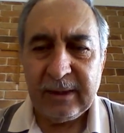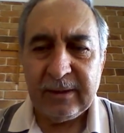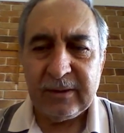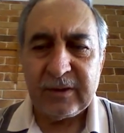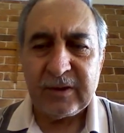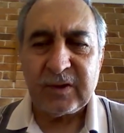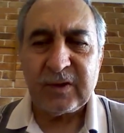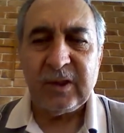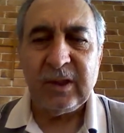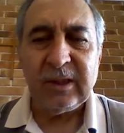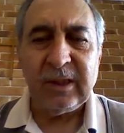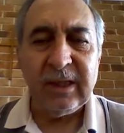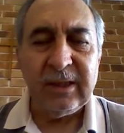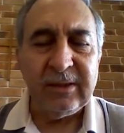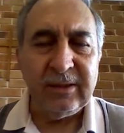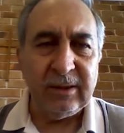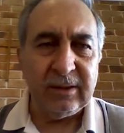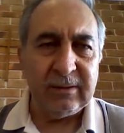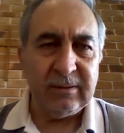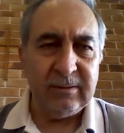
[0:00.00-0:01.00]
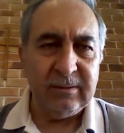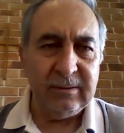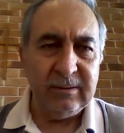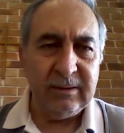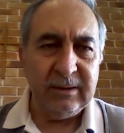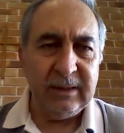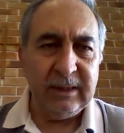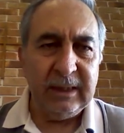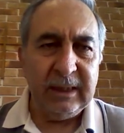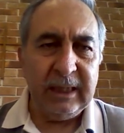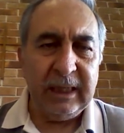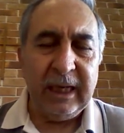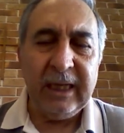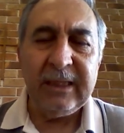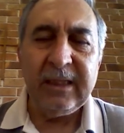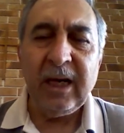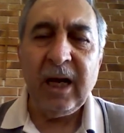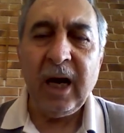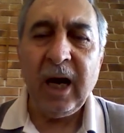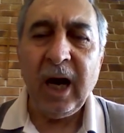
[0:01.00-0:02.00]
surrender
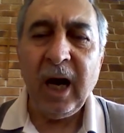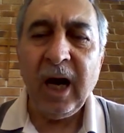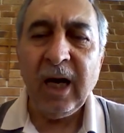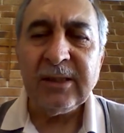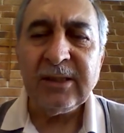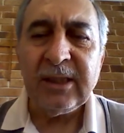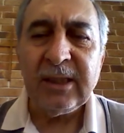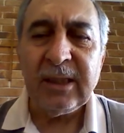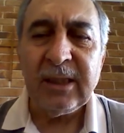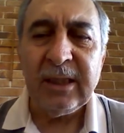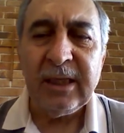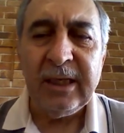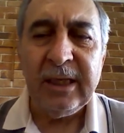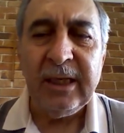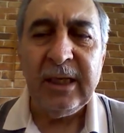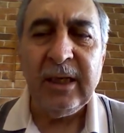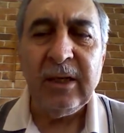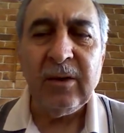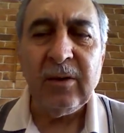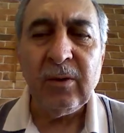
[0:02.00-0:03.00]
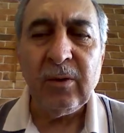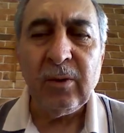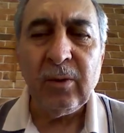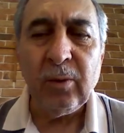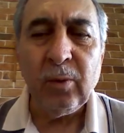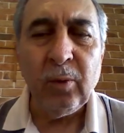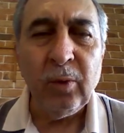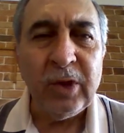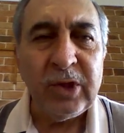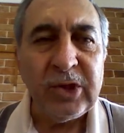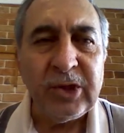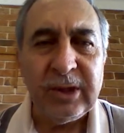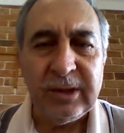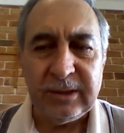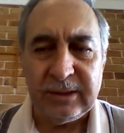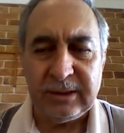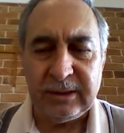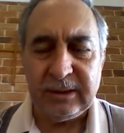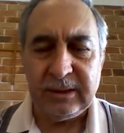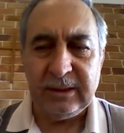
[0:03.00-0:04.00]
and heartedly
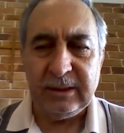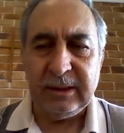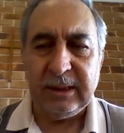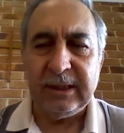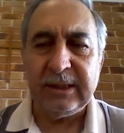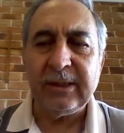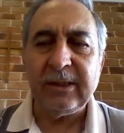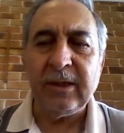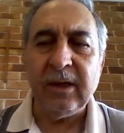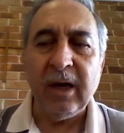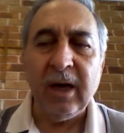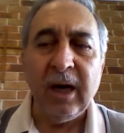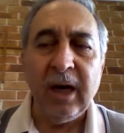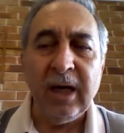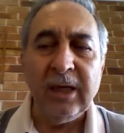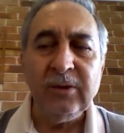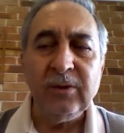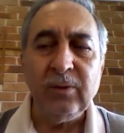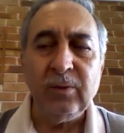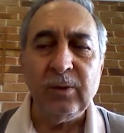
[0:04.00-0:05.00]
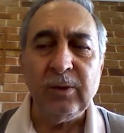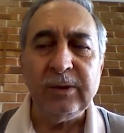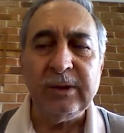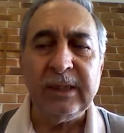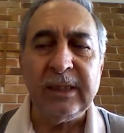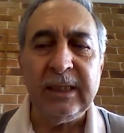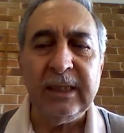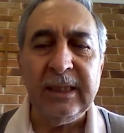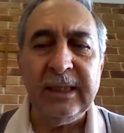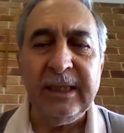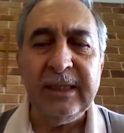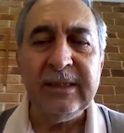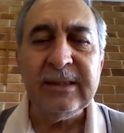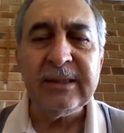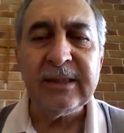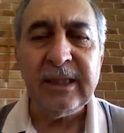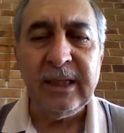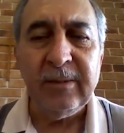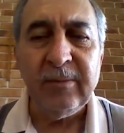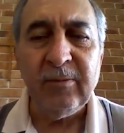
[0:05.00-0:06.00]
wishes that God would
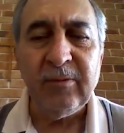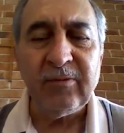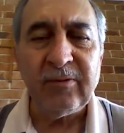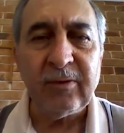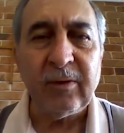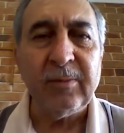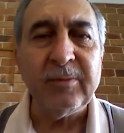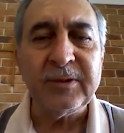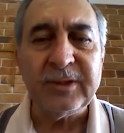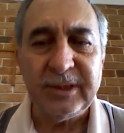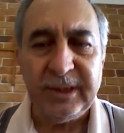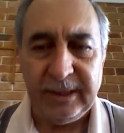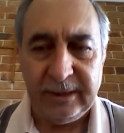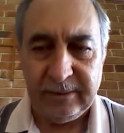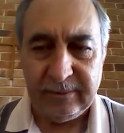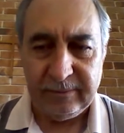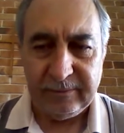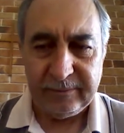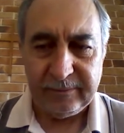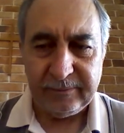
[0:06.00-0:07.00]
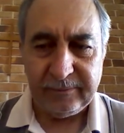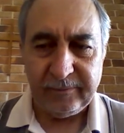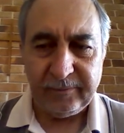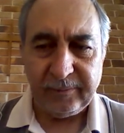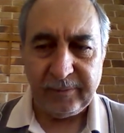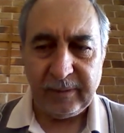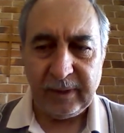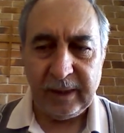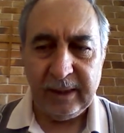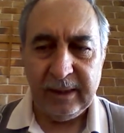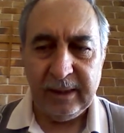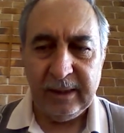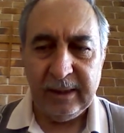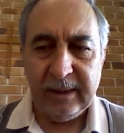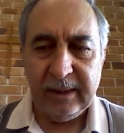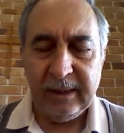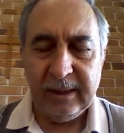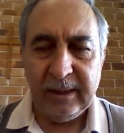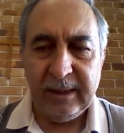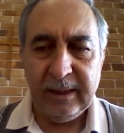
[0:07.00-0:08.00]
cleanse him from sin.
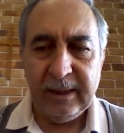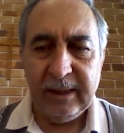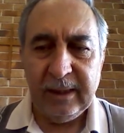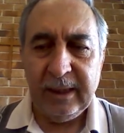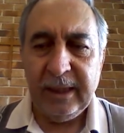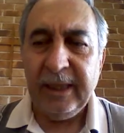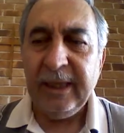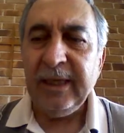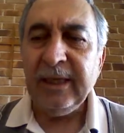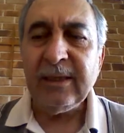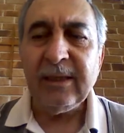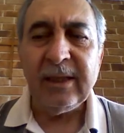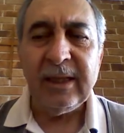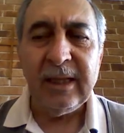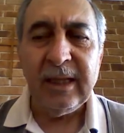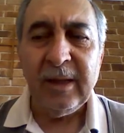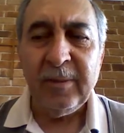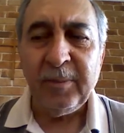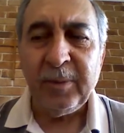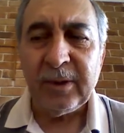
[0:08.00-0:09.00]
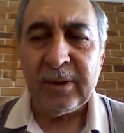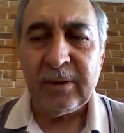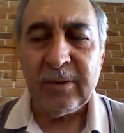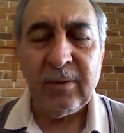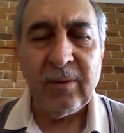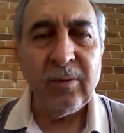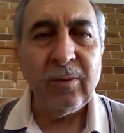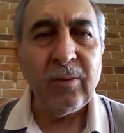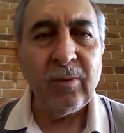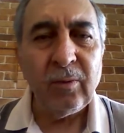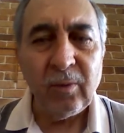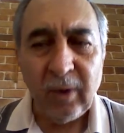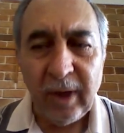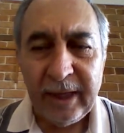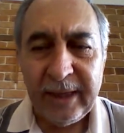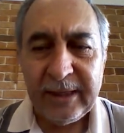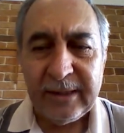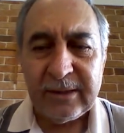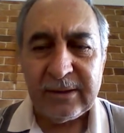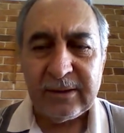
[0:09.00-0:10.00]
Here the leper
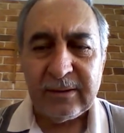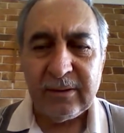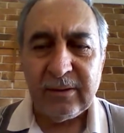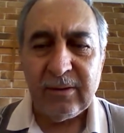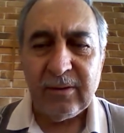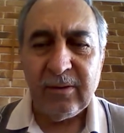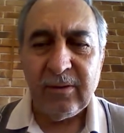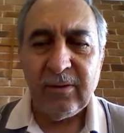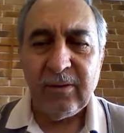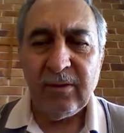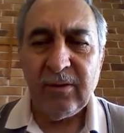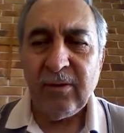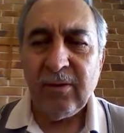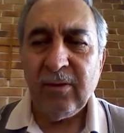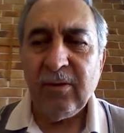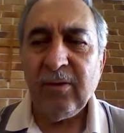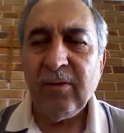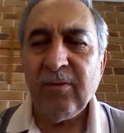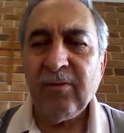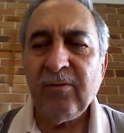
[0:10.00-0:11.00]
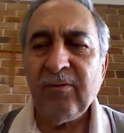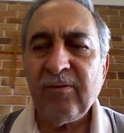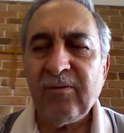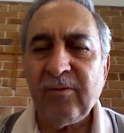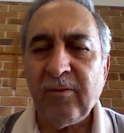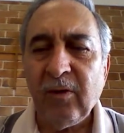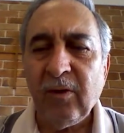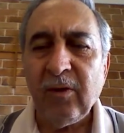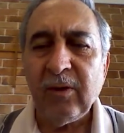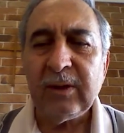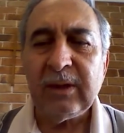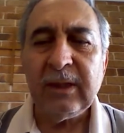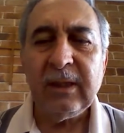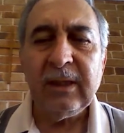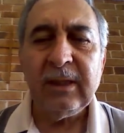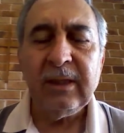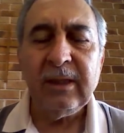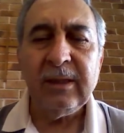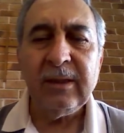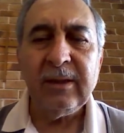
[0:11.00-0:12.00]
waits for
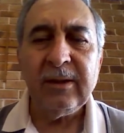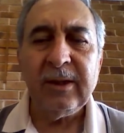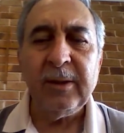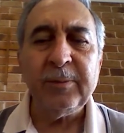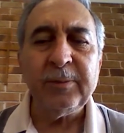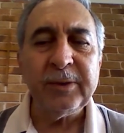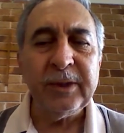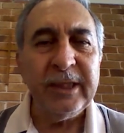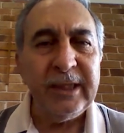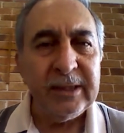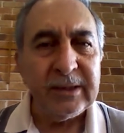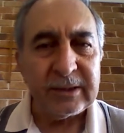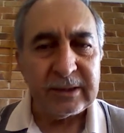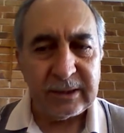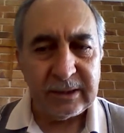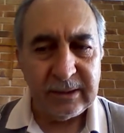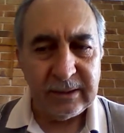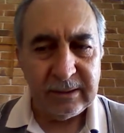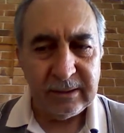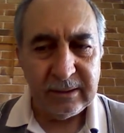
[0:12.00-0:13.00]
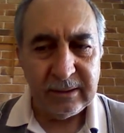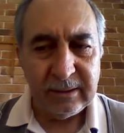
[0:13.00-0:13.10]
the priest.